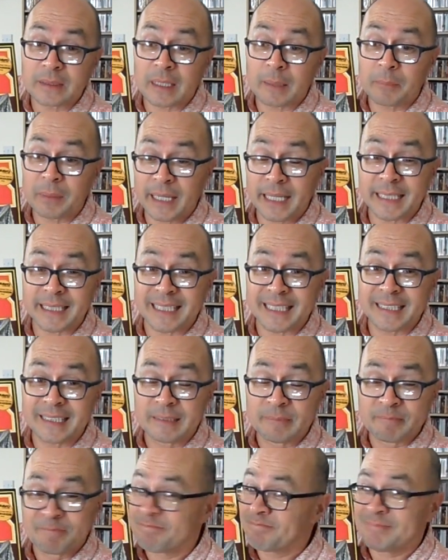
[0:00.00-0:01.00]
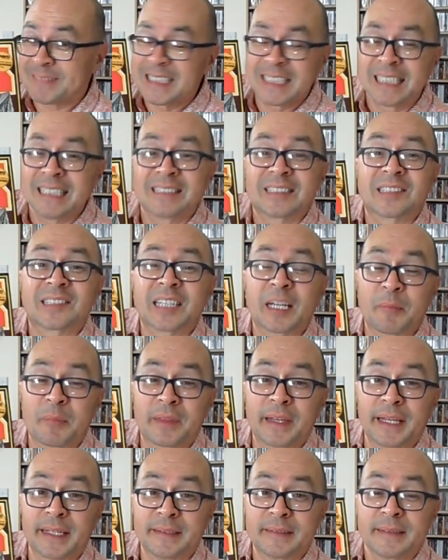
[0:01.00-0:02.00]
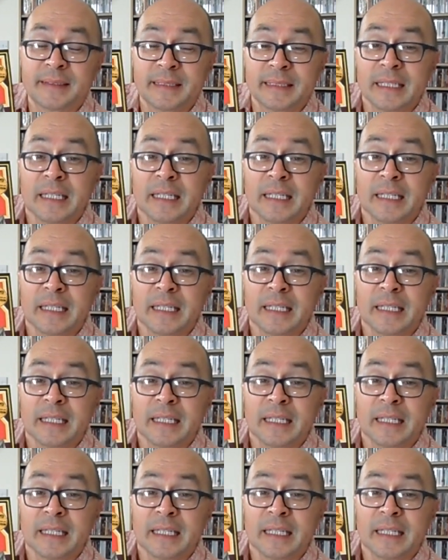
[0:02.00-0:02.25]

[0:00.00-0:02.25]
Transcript: I played it. It's the same thing.